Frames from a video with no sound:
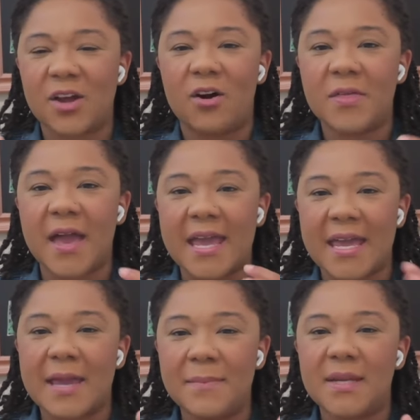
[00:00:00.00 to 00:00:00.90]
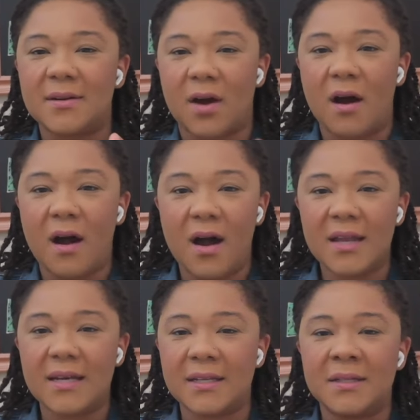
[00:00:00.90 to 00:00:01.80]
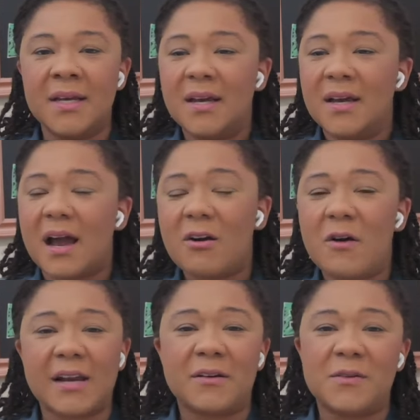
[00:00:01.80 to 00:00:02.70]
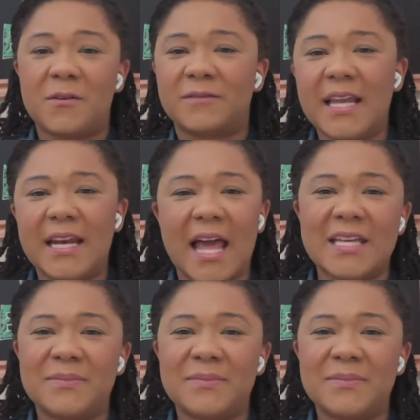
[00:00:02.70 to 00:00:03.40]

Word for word: All that hemming and hawing and oh, I don't know if they like